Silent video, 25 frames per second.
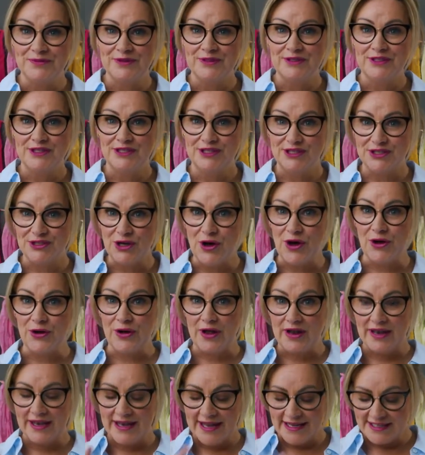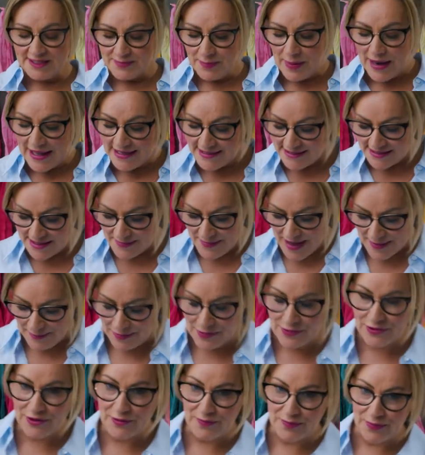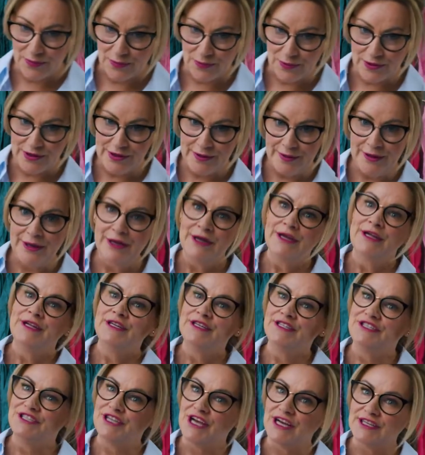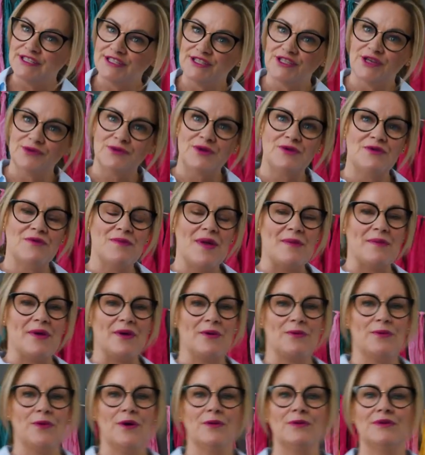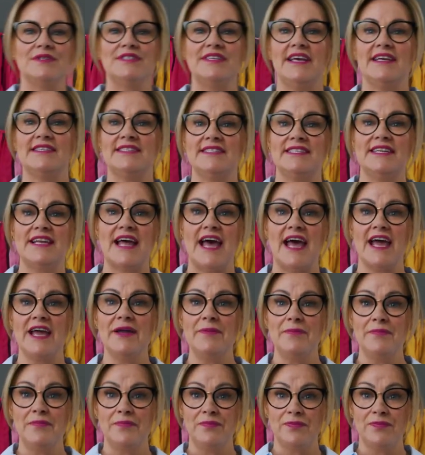So let's place them up on the board just so we remember. What was yesterday?